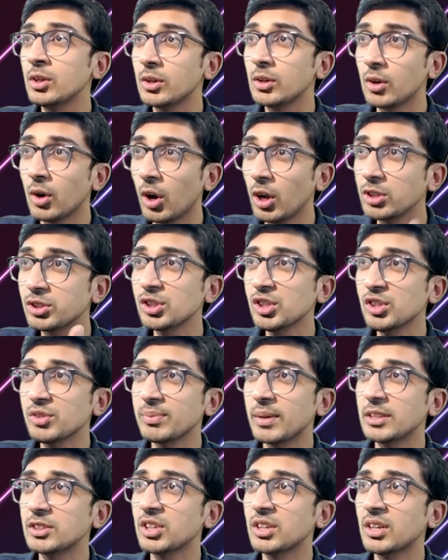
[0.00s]
also you
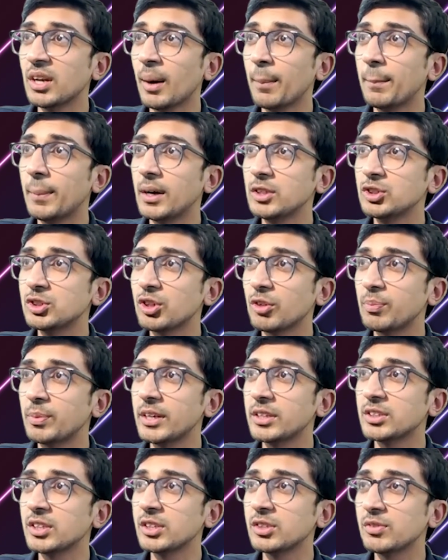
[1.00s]
mentioned a bunch of
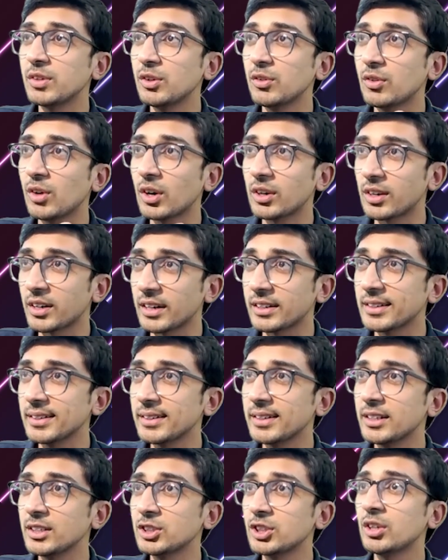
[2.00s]
places where you got
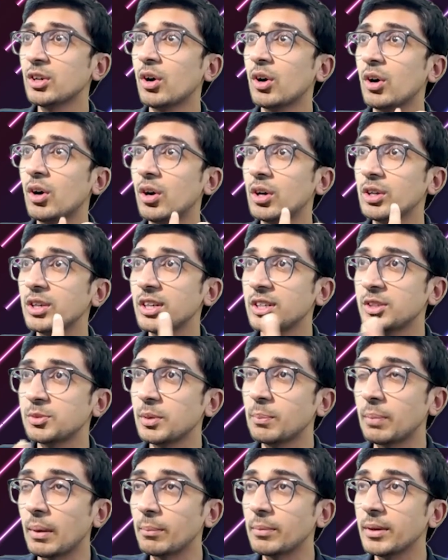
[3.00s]
recognition or it's been
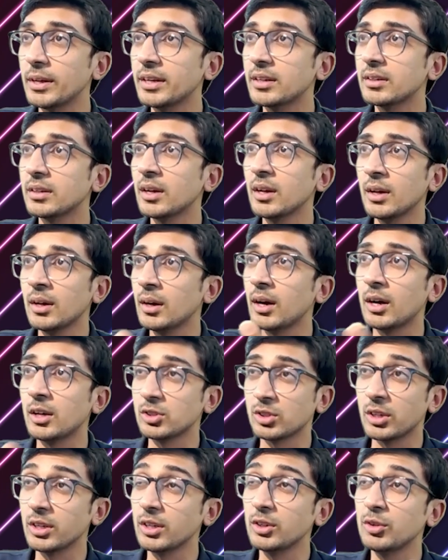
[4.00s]
public.
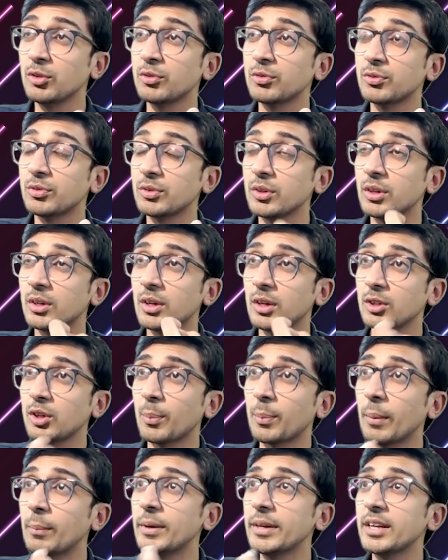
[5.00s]
Your
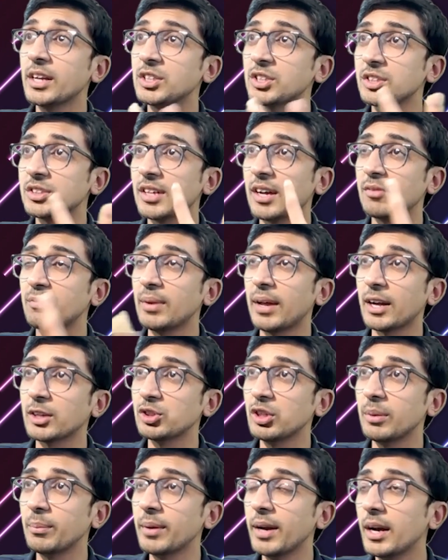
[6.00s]
publications have
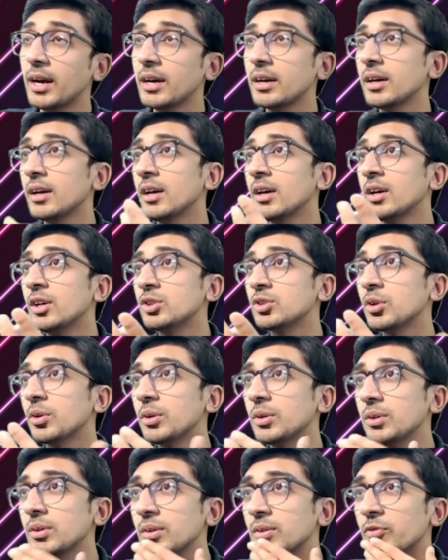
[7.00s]
actually made it.
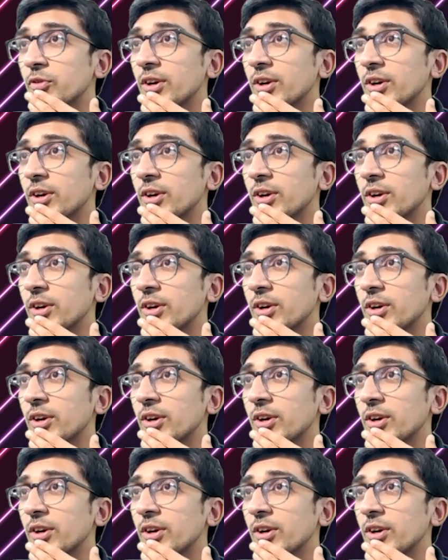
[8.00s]
So for